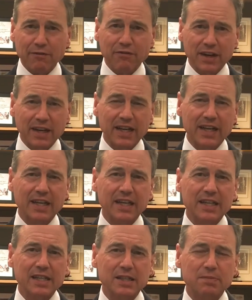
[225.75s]
funding
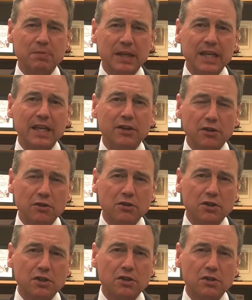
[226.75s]
is being
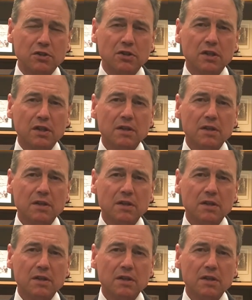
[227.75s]
used to